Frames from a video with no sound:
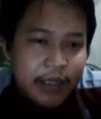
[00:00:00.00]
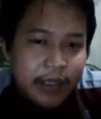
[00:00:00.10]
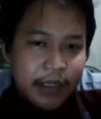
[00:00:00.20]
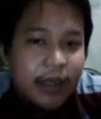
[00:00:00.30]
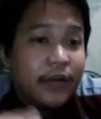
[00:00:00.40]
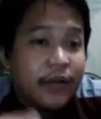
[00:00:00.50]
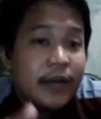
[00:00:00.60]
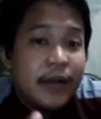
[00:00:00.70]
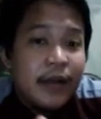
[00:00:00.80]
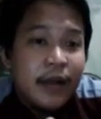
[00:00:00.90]
Now you
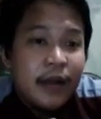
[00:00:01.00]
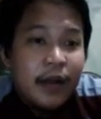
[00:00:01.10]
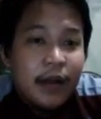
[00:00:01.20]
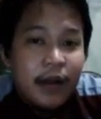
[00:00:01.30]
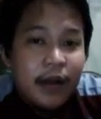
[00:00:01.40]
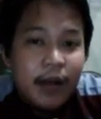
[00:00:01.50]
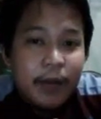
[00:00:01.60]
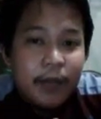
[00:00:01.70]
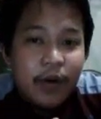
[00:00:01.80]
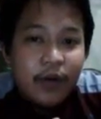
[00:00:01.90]
can
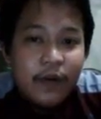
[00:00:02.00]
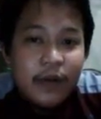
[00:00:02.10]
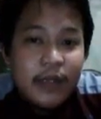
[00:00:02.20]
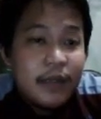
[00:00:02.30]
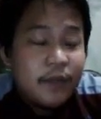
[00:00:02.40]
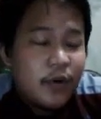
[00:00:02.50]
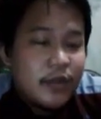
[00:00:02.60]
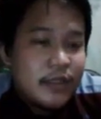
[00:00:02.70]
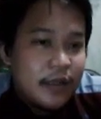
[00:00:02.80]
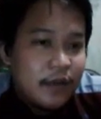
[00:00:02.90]
go for the more
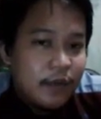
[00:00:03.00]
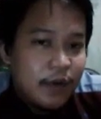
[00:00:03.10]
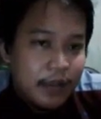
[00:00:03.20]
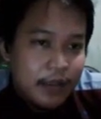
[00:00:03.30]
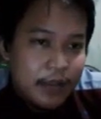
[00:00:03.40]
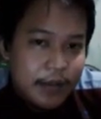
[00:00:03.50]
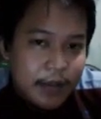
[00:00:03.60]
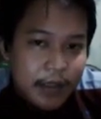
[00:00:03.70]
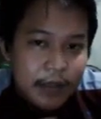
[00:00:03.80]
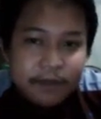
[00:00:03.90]
general word, yeah.